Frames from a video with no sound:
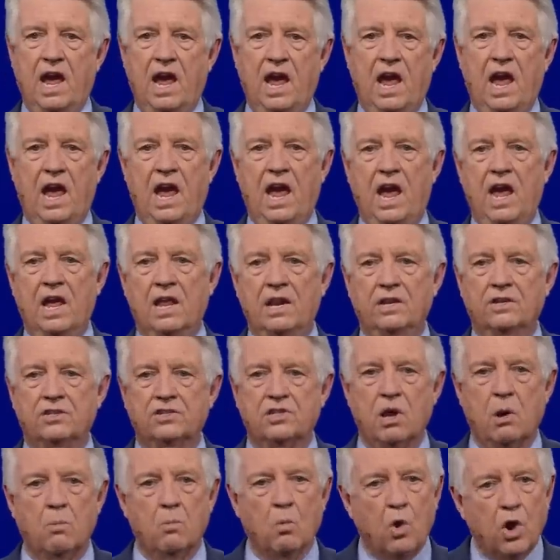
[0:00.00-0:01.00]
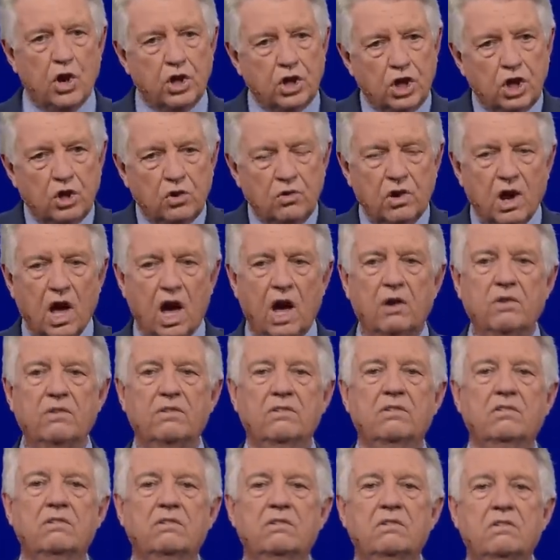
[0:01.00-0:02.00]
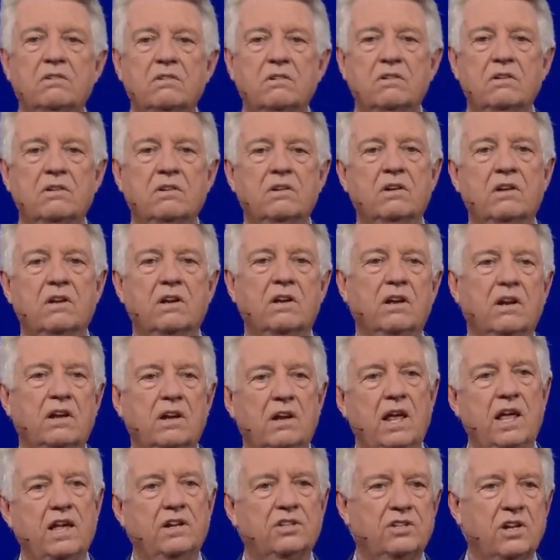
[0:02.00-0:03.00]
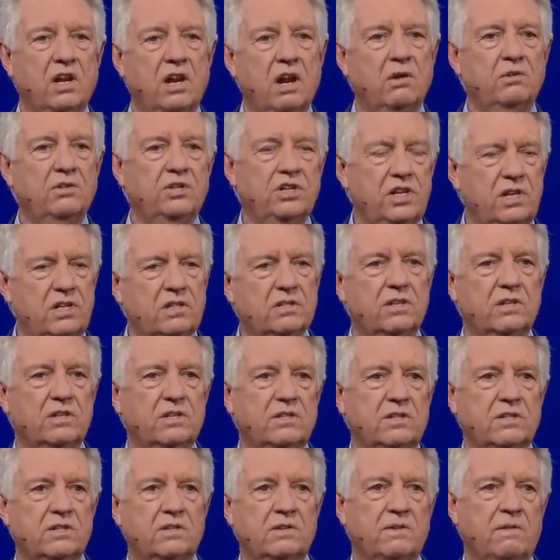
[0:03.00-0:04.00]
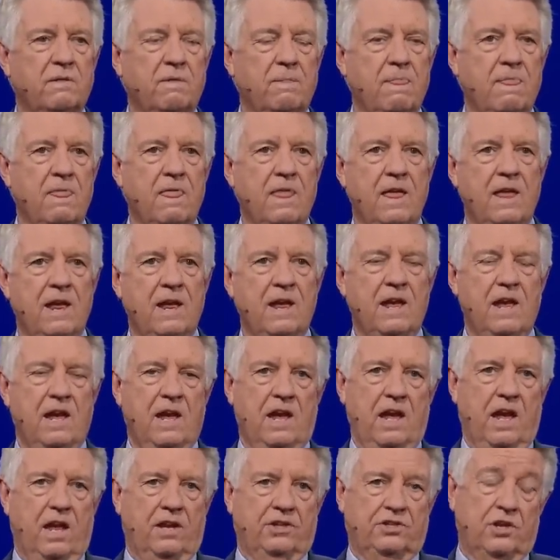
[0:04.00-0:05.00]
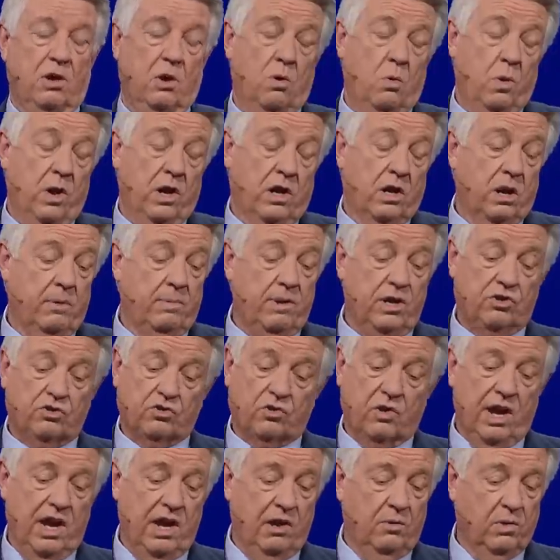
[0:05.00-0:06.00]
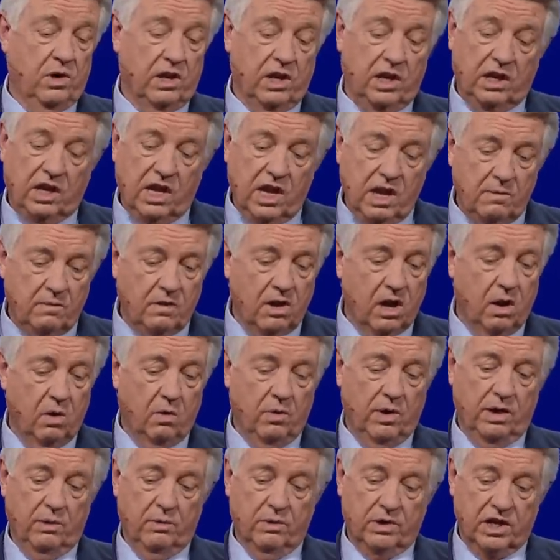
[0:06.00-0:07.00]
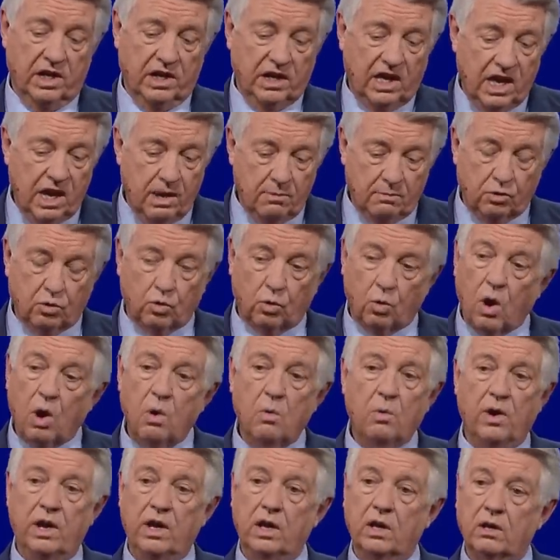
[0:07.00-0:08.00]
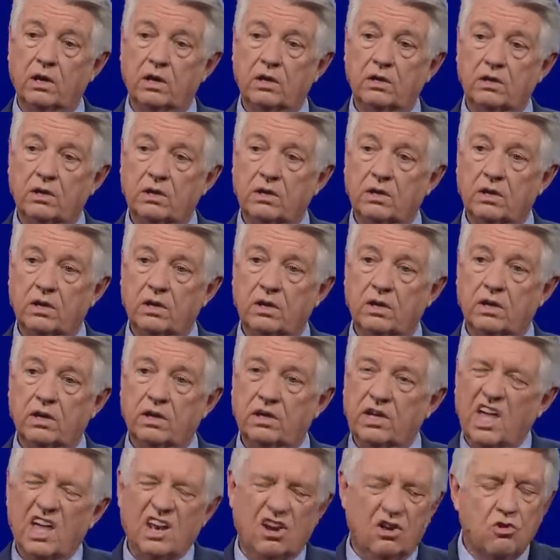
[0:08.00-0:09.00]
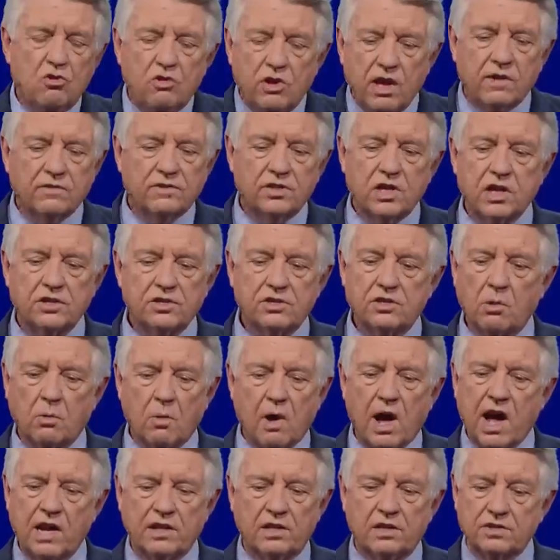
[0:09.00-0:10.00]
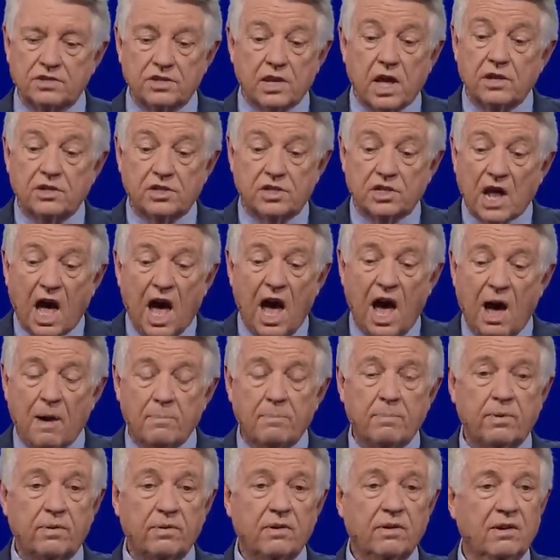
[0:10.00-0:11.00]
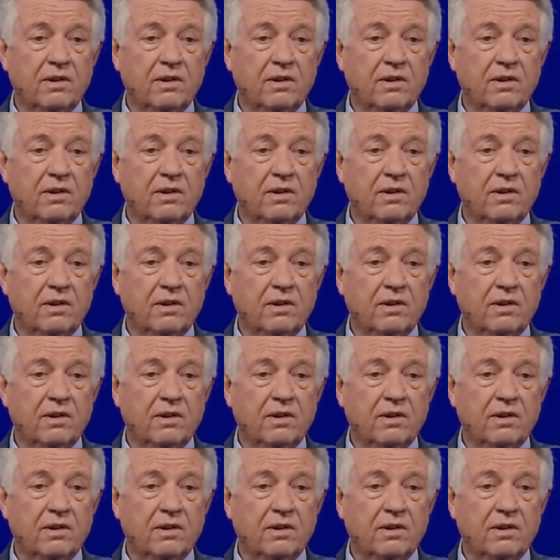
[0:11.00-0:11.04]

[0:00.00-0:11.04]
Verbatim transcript: And someone you know needs to know Jesus. And so we're going to be trained. We're going to keep going. We're going to keep growing. Again, who gives us the right to say stop